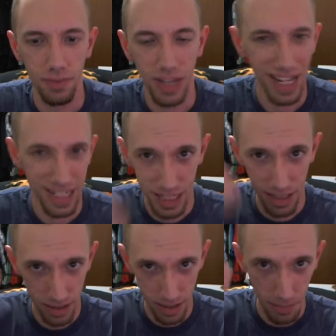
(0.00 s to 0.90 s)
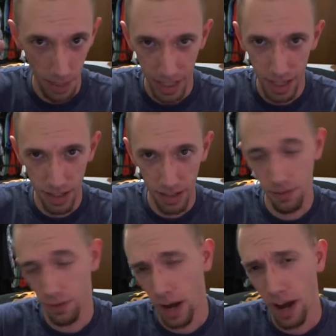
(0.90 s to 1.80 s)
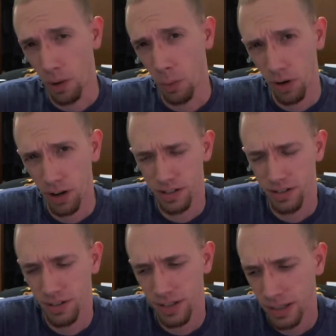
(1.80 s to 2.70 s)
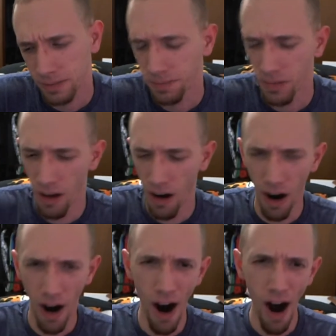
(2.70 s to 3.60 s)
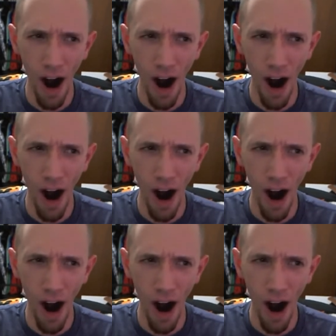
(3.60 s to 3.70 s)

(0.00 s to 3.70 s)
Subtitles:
the ideas in my head of how it works and all that. I